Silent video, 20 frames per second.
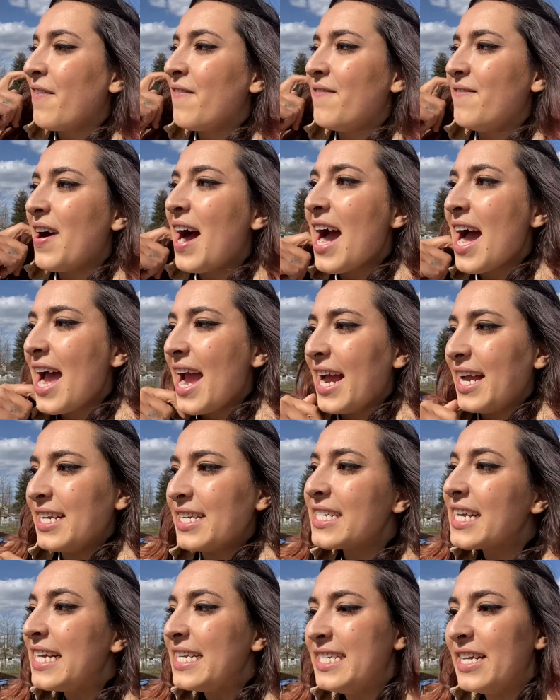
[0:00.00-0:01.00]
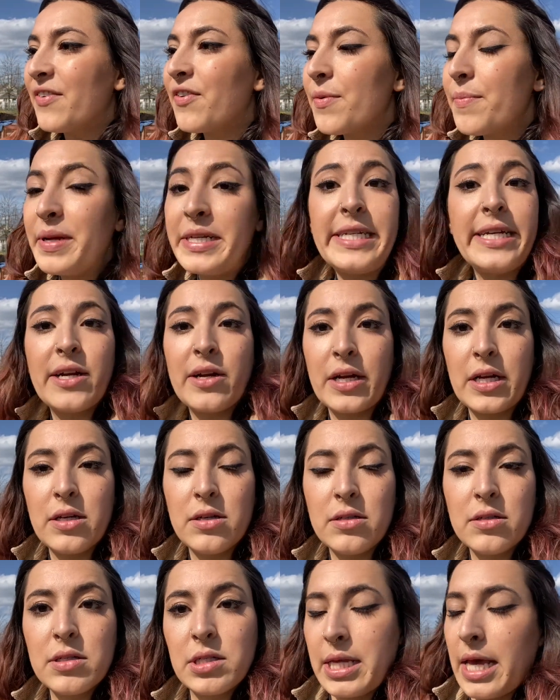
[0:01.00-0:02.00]
find different
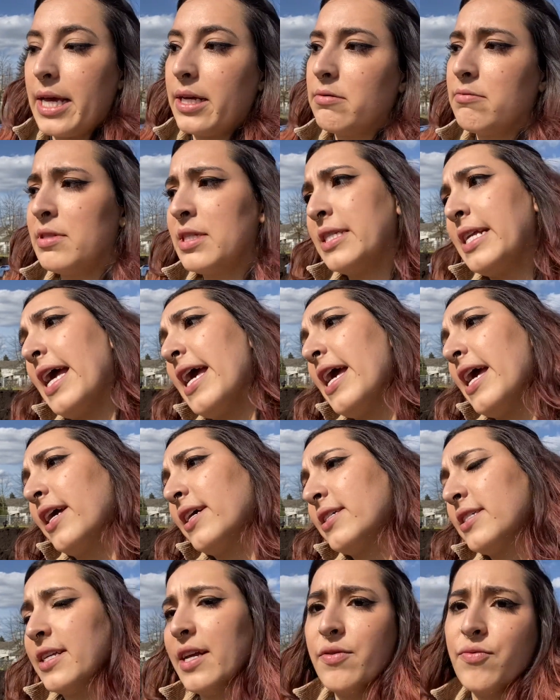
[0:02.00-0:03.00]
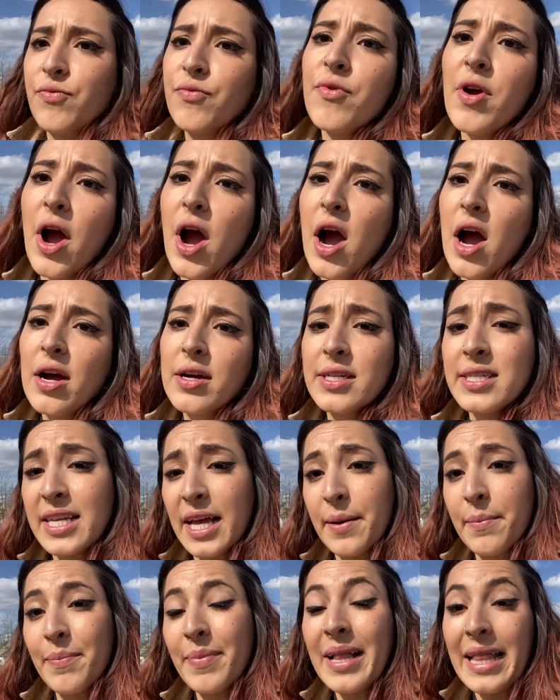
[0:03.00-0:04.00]
materials like sticks and rocks
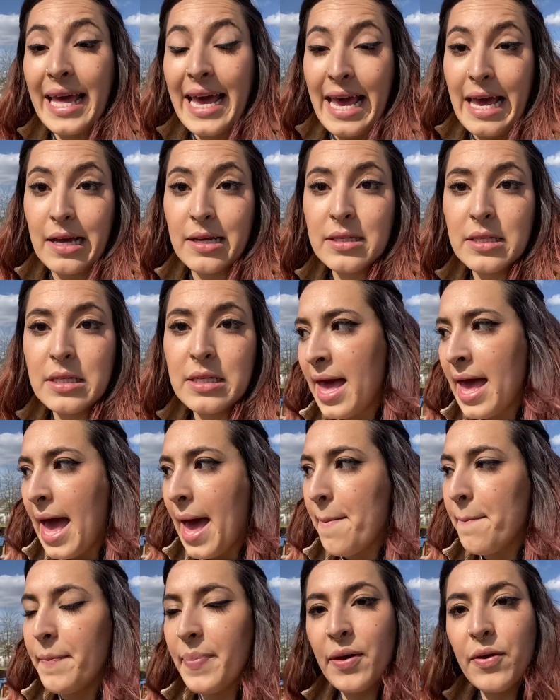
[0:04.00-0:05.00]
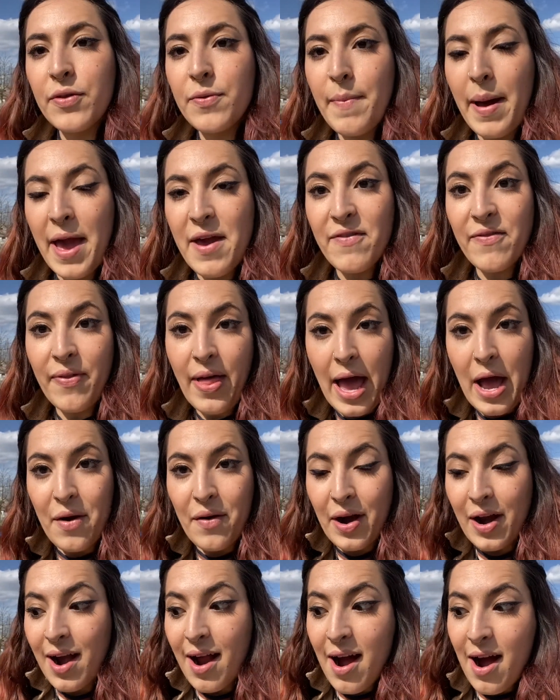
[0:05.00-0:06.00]
and plants and build my
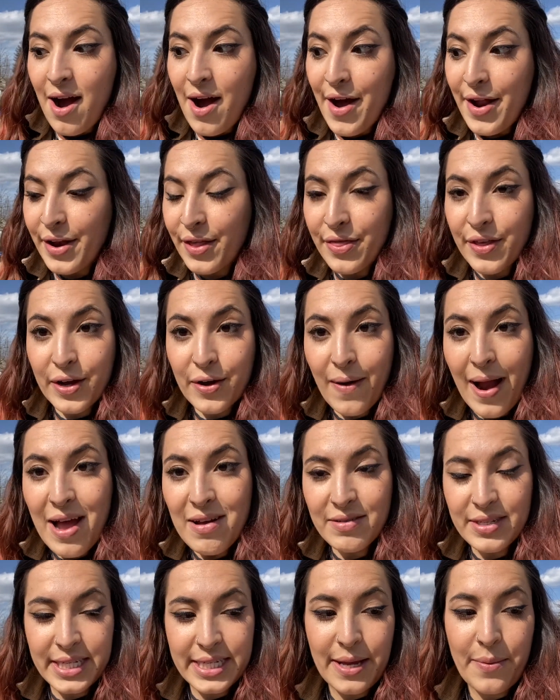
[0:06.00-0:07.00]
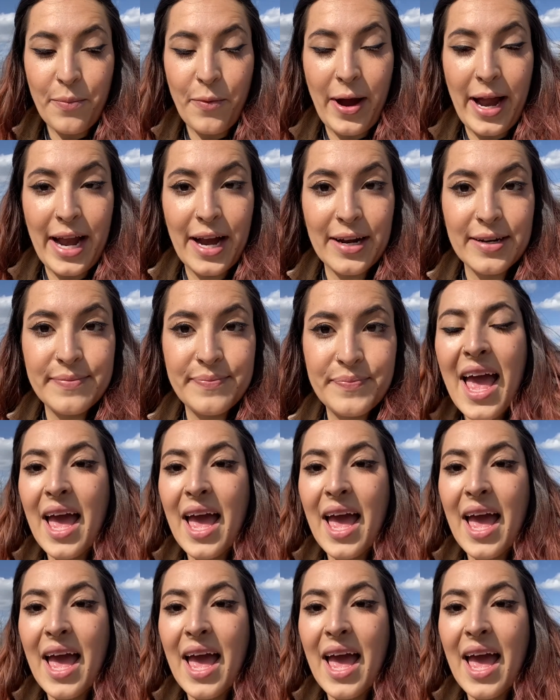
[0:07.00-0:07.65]
flower on the ground somewhere.